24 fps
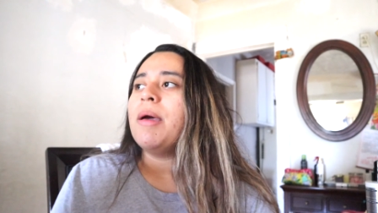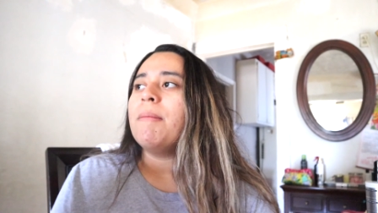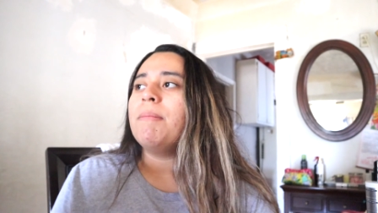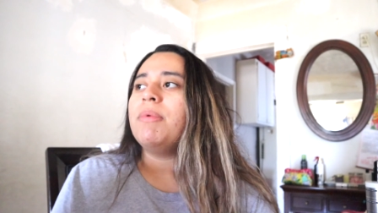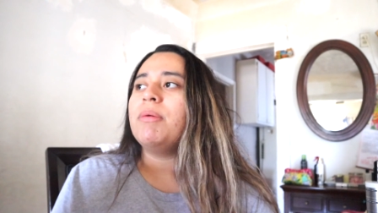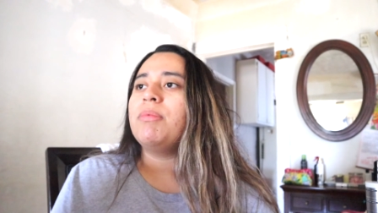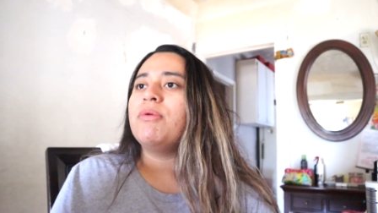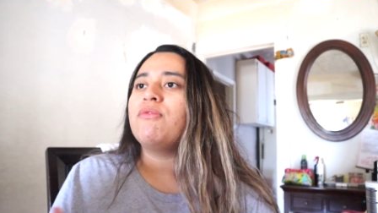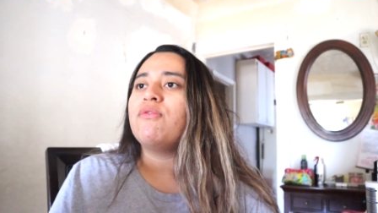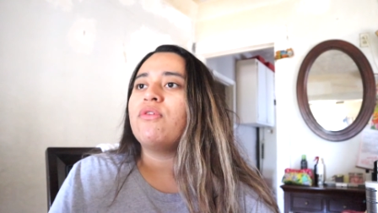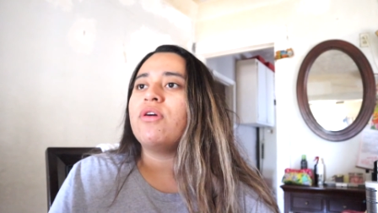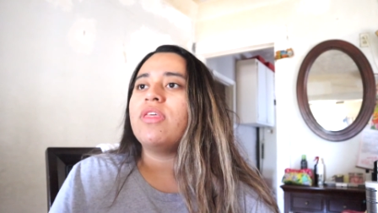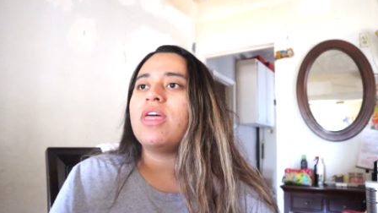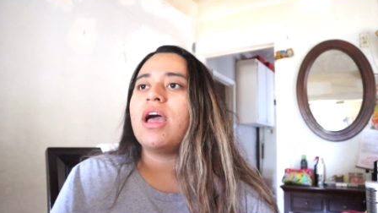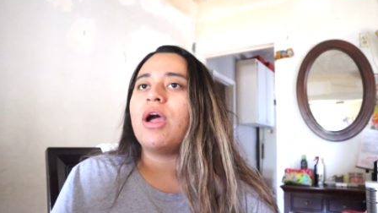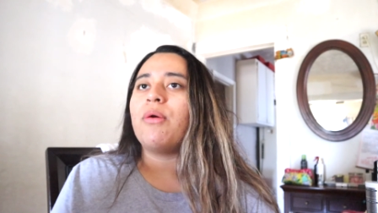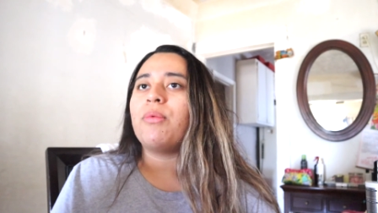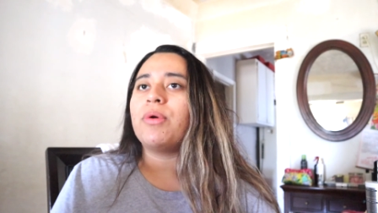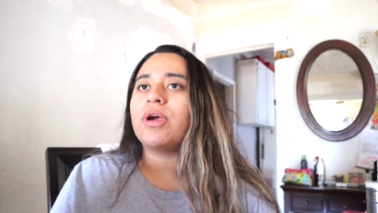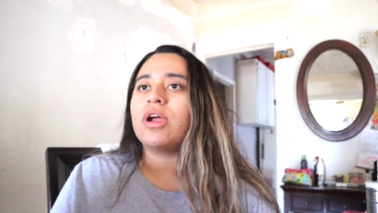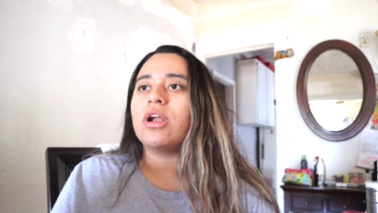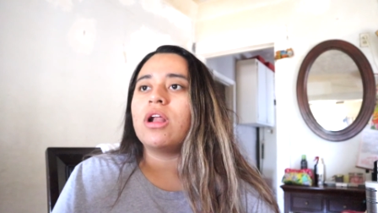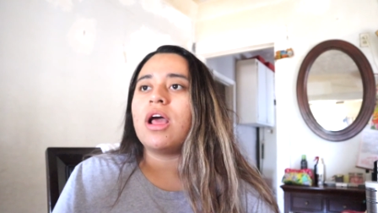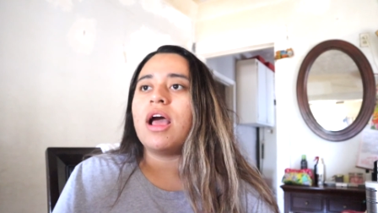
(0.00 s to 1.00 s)
but before
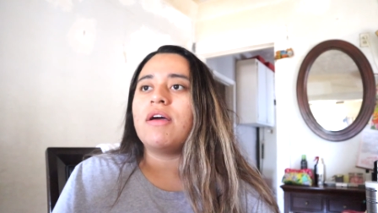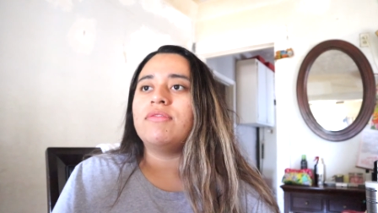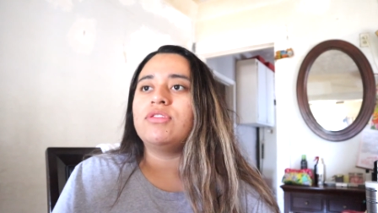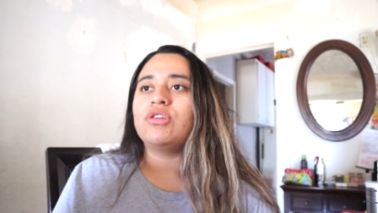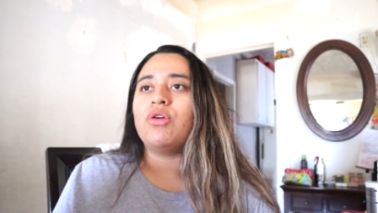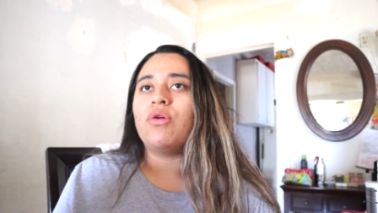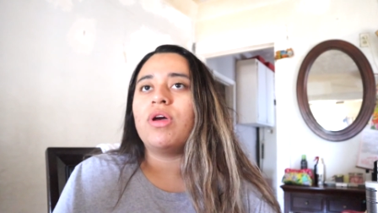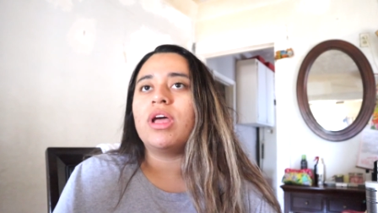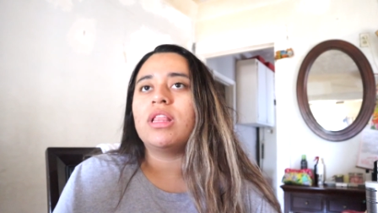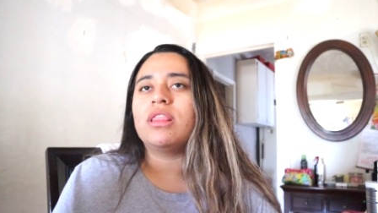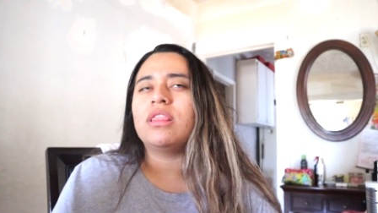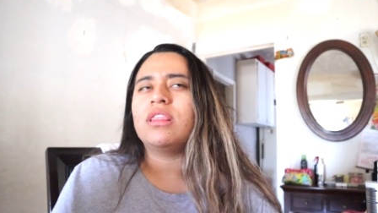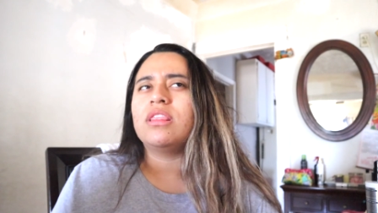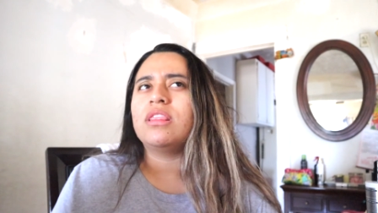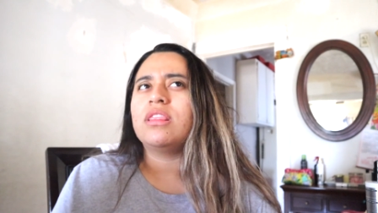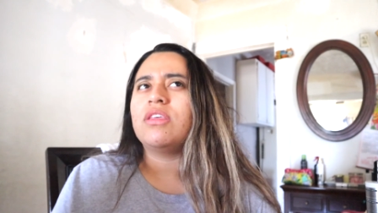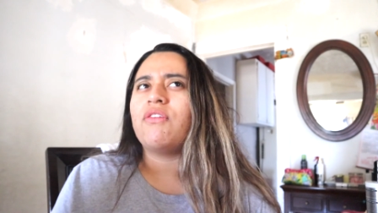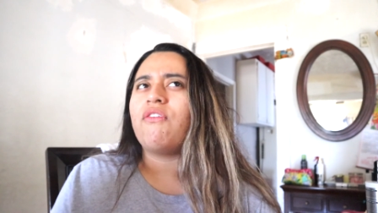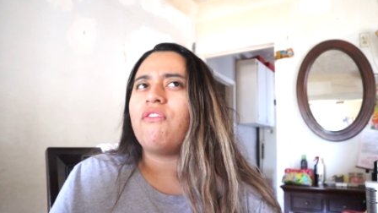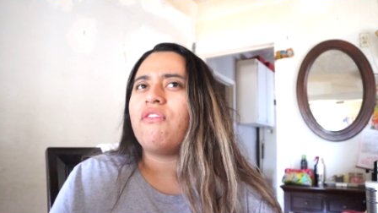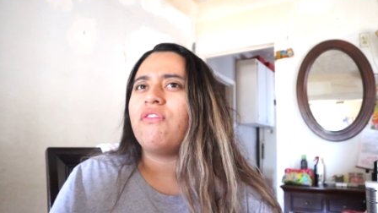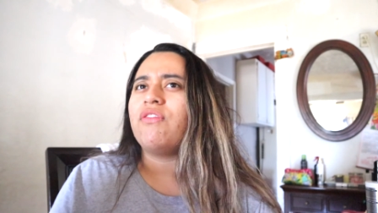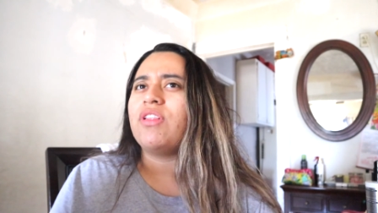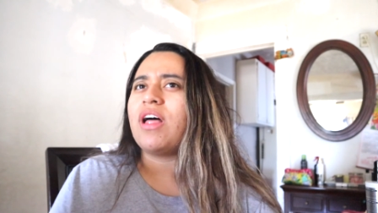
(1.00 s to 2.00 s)
that we're gonna have to go get
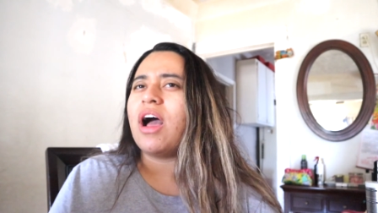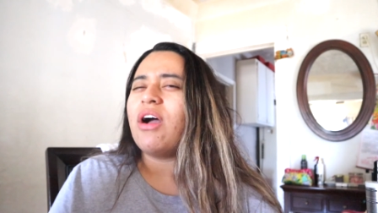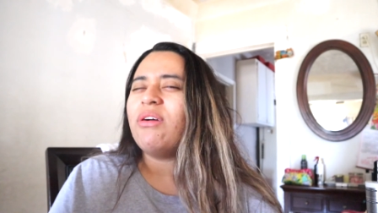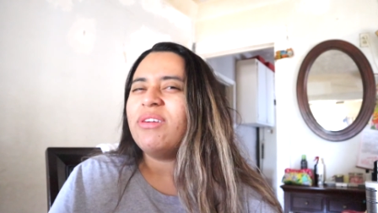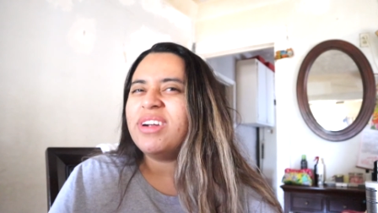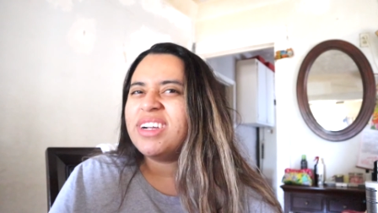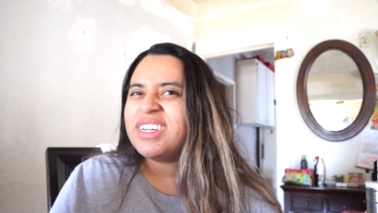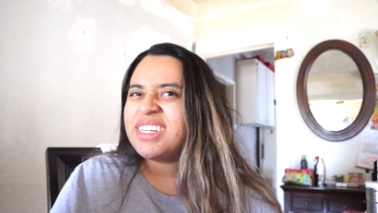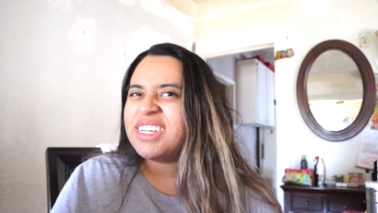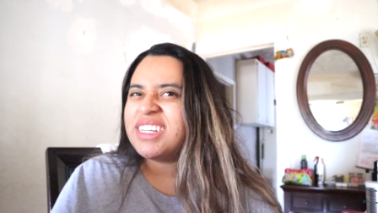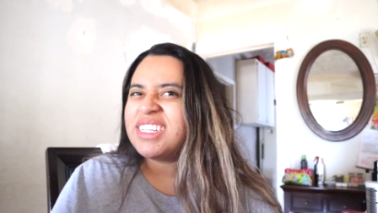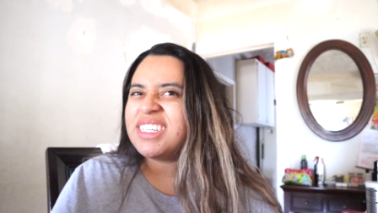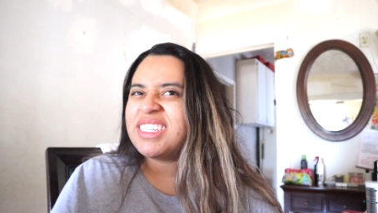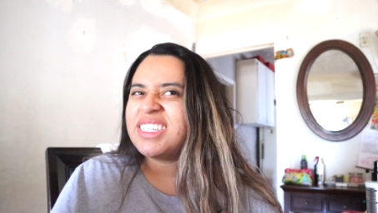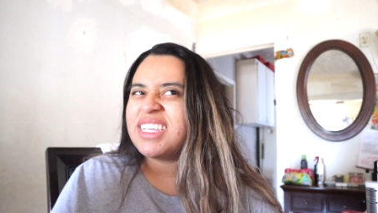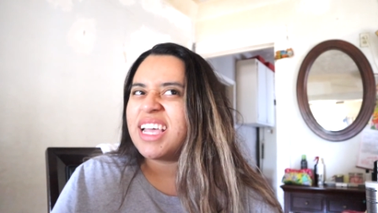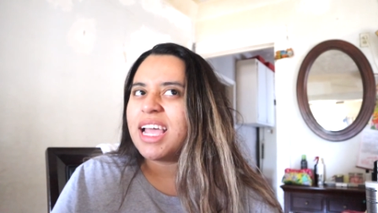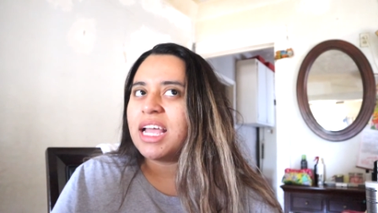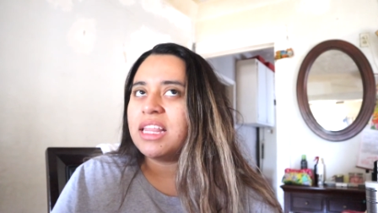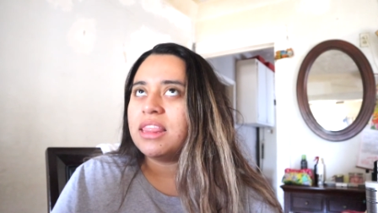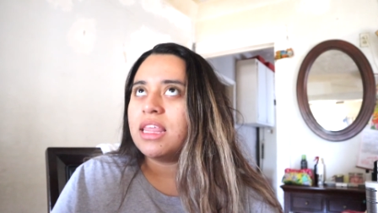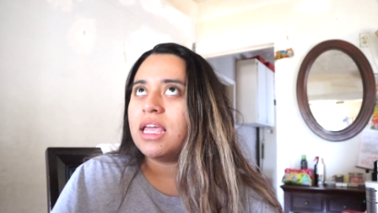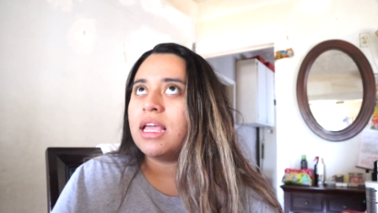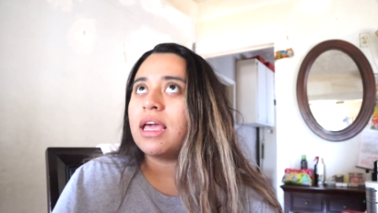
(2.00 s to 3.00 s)
the flowers
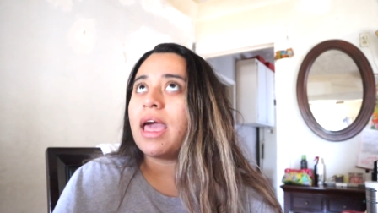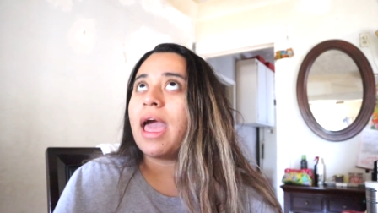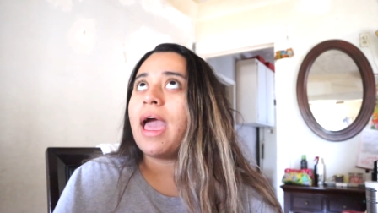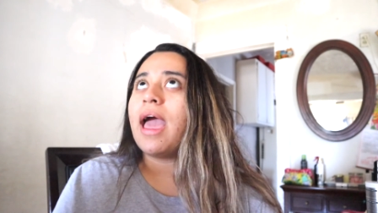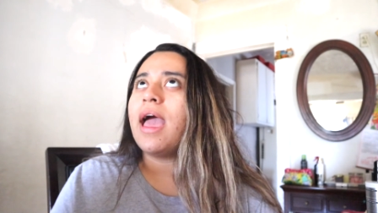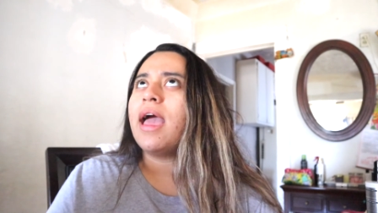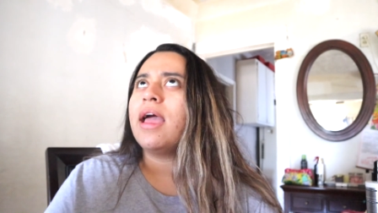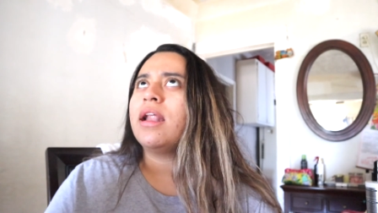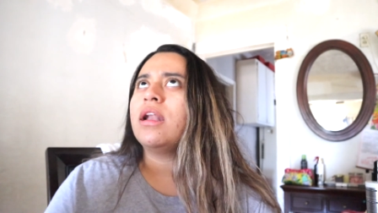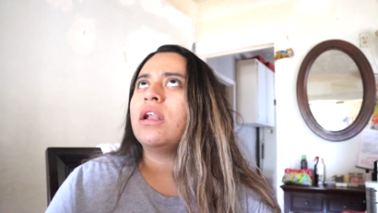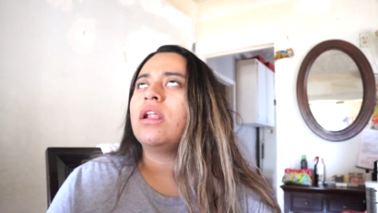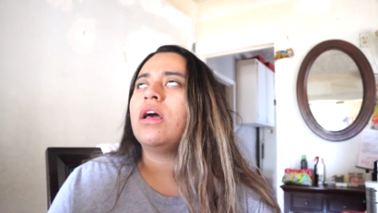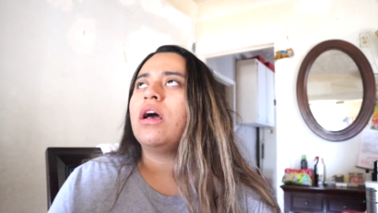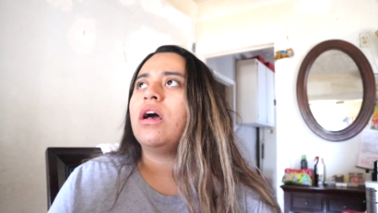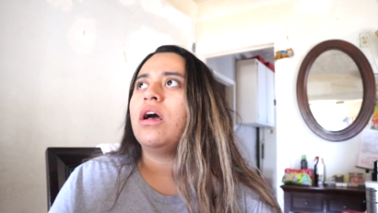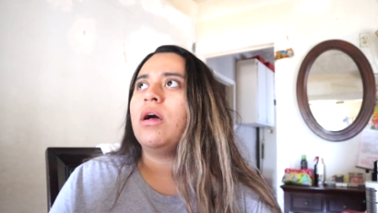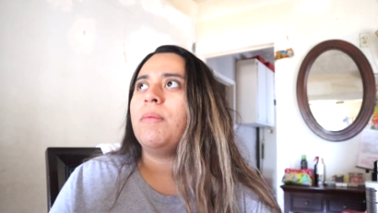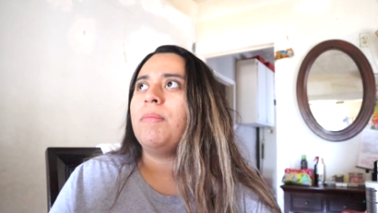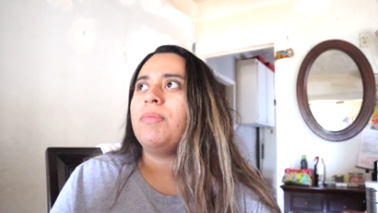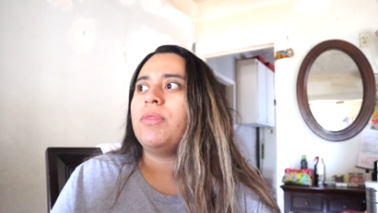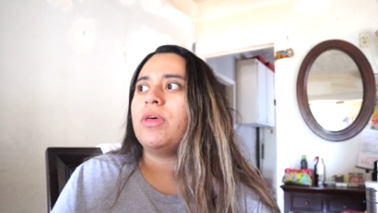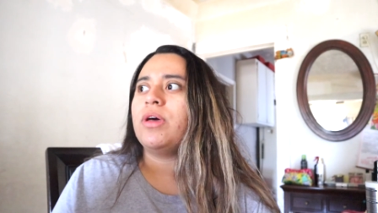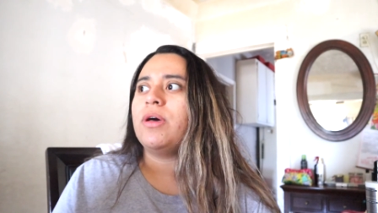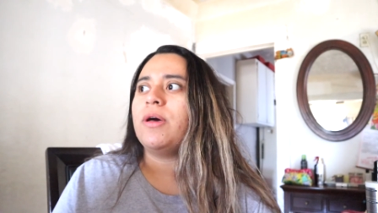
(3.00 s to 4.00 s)
I think and
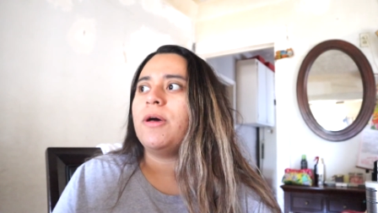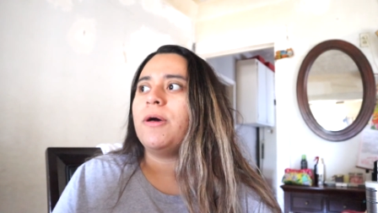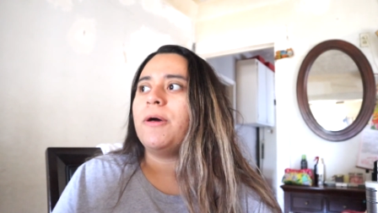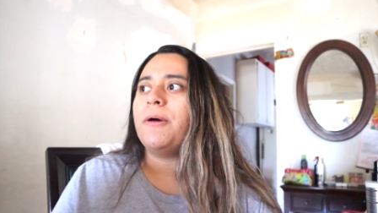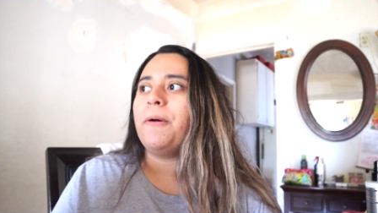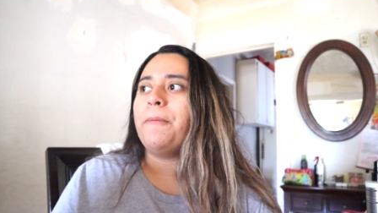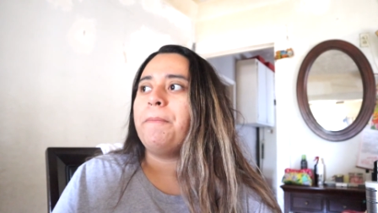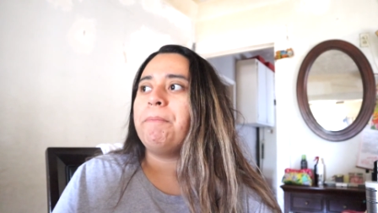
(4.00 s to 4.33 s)
um the